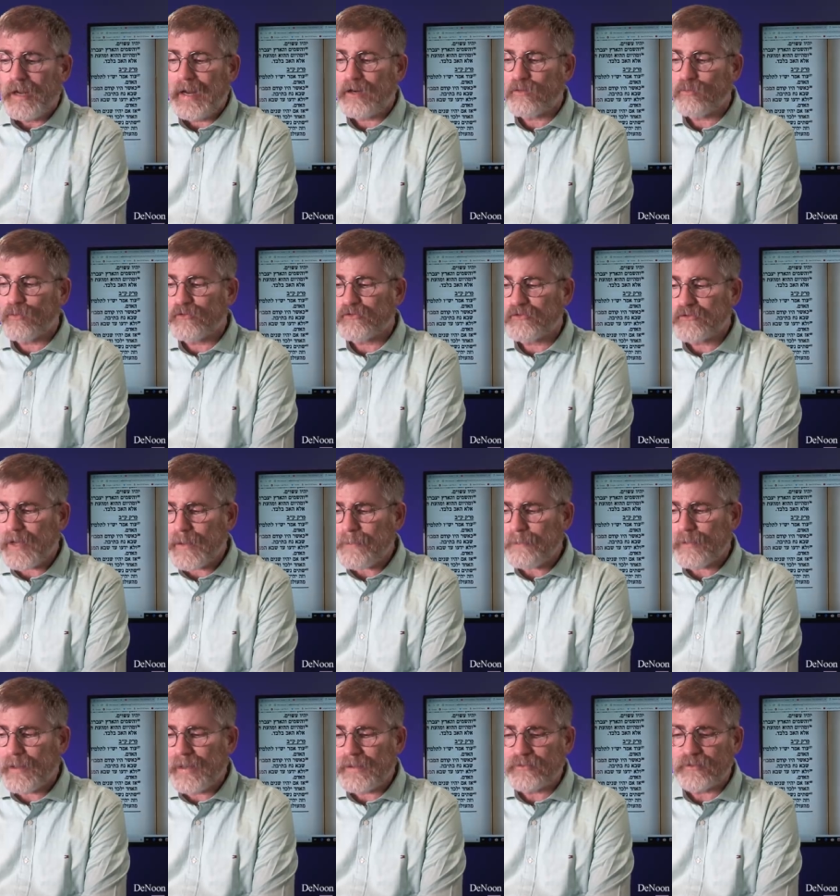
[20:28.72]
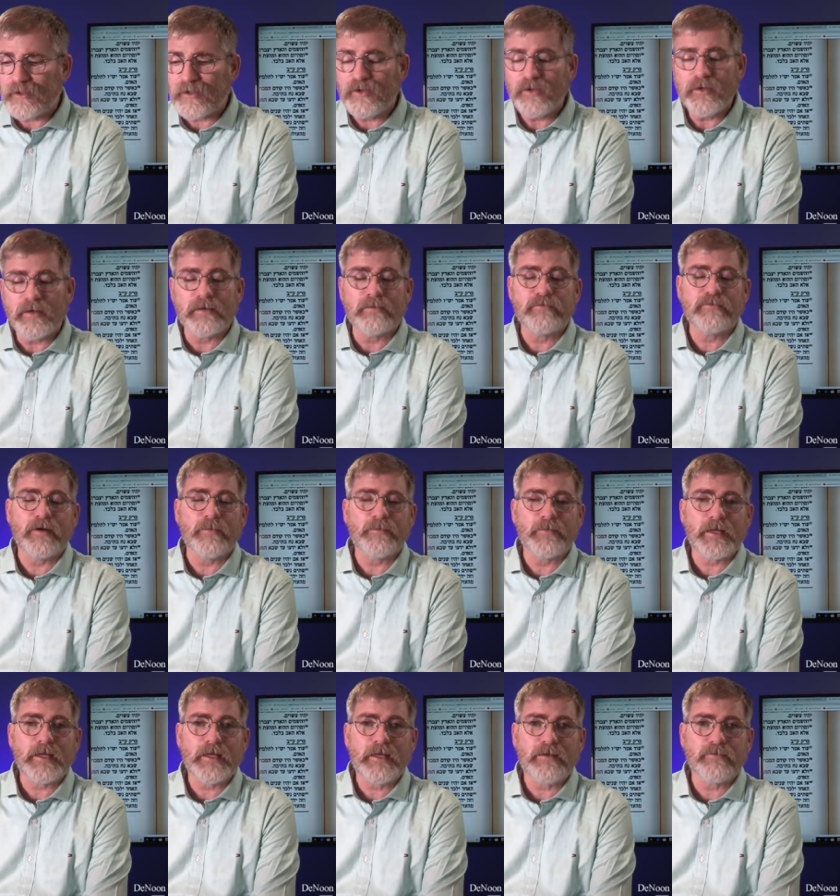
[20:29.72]
and will separate the good from
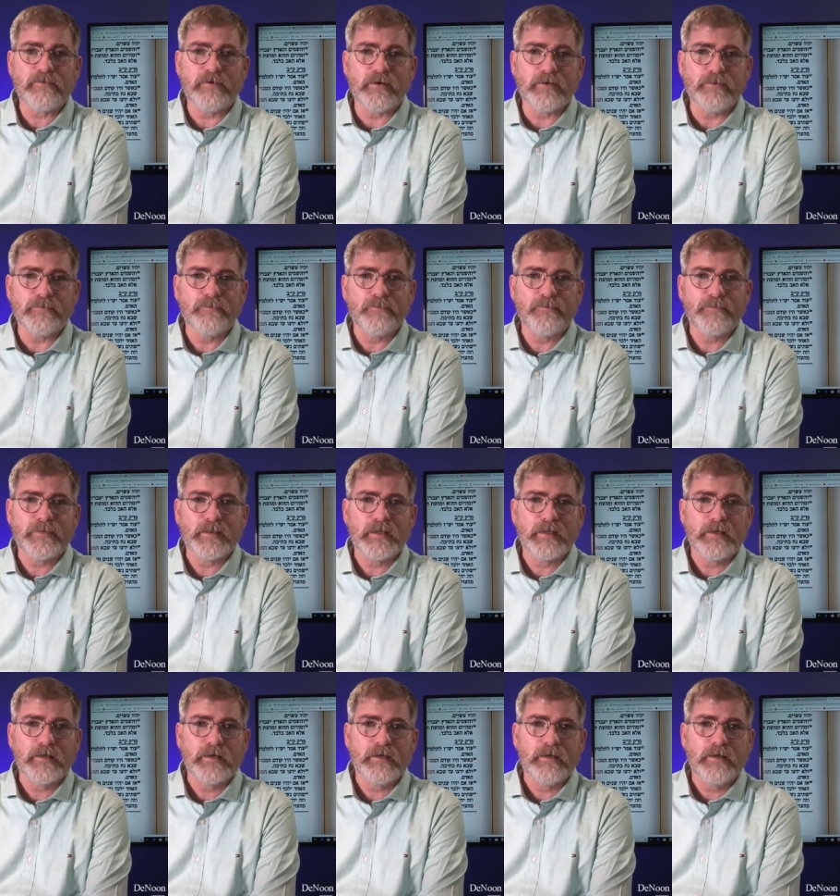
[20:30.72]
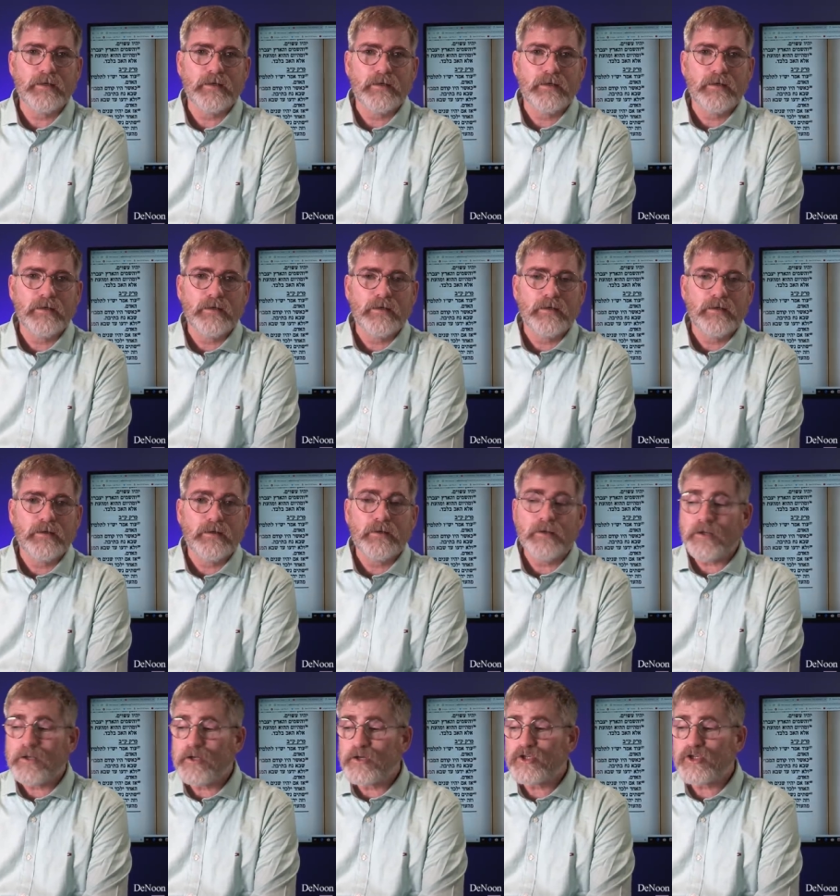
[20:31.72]
the evil.
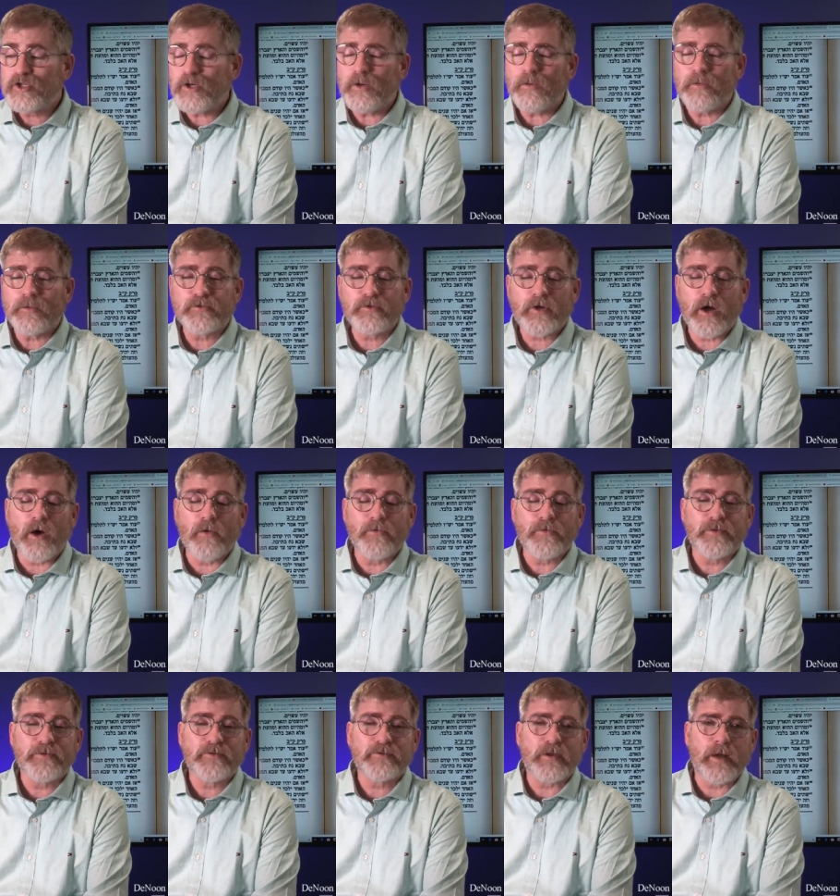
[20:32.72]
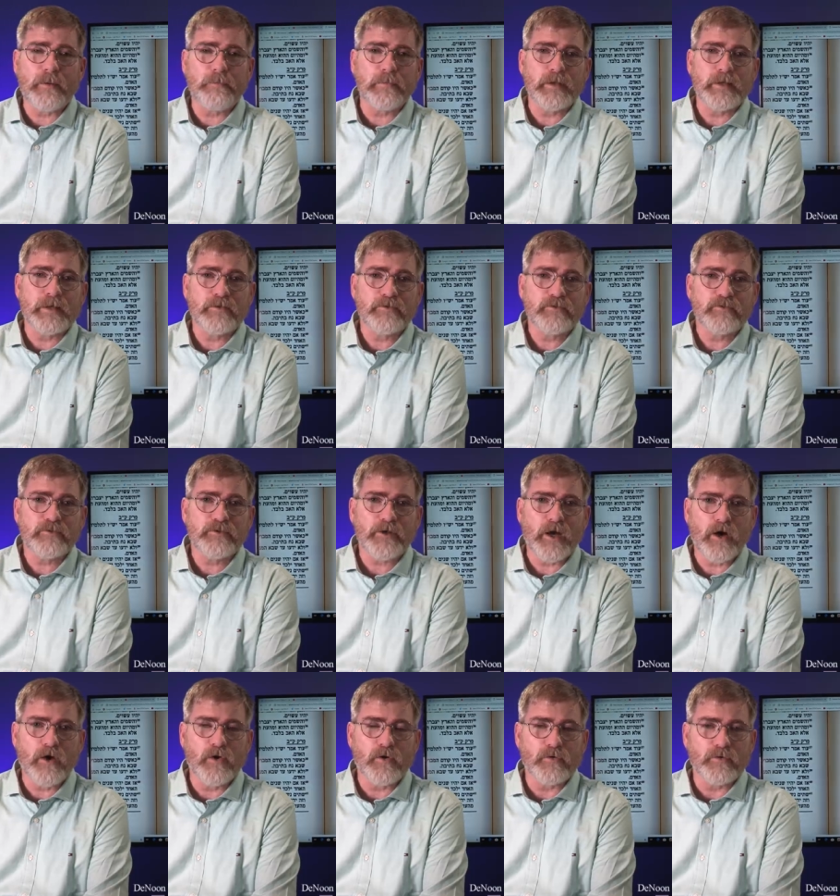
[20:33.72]
Now, Yeshua was called the stumbling
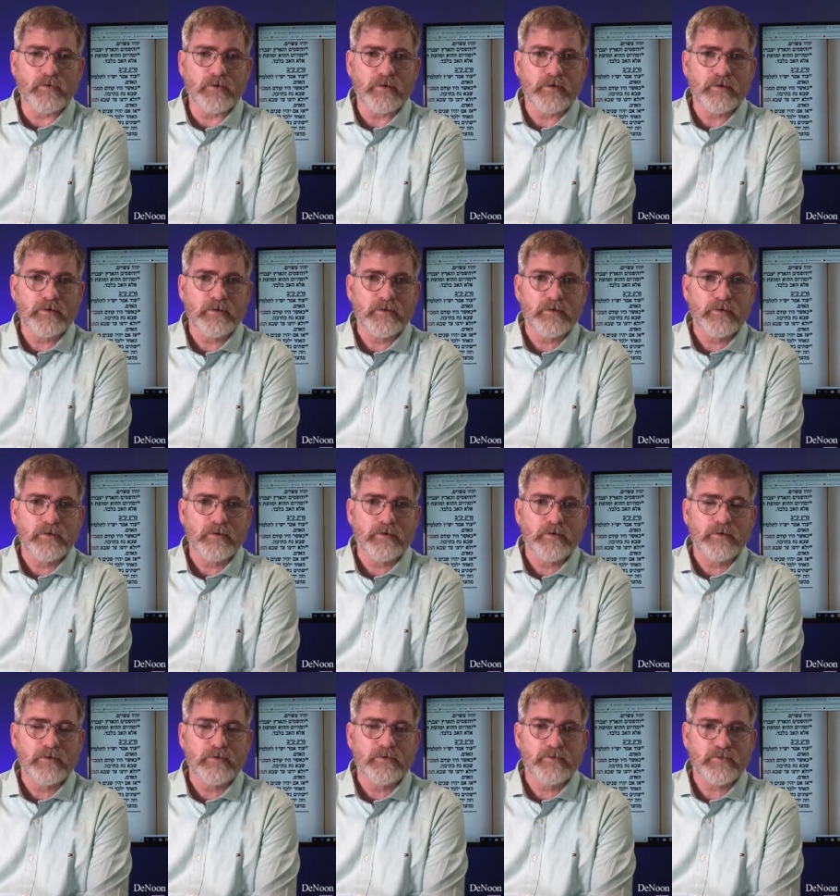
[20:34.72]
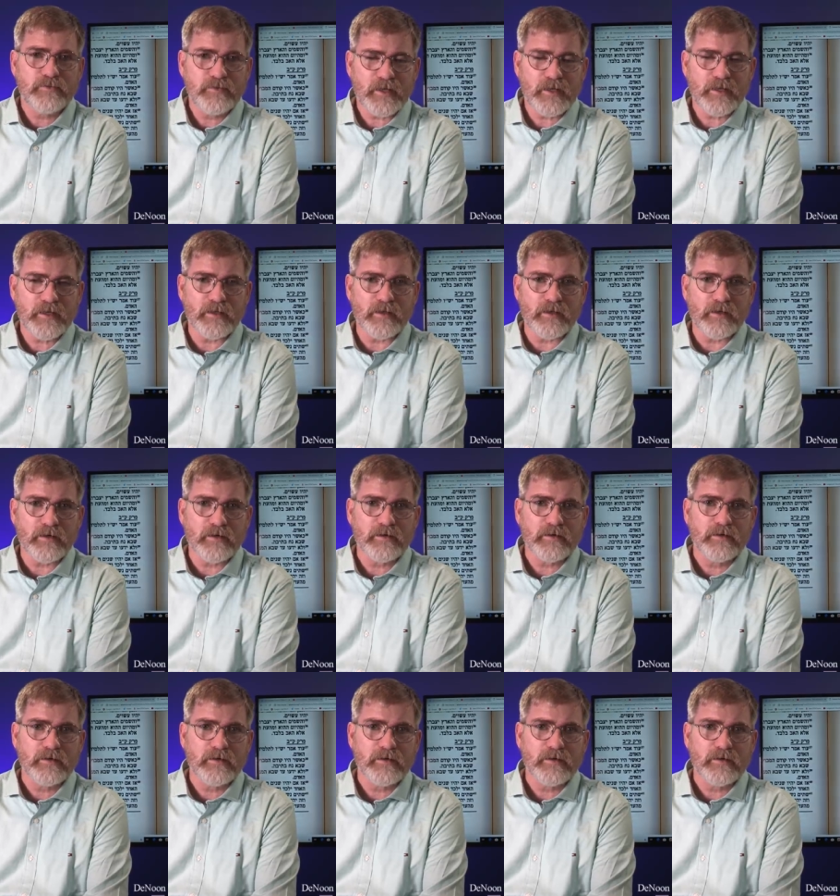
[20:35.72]
stone, singular.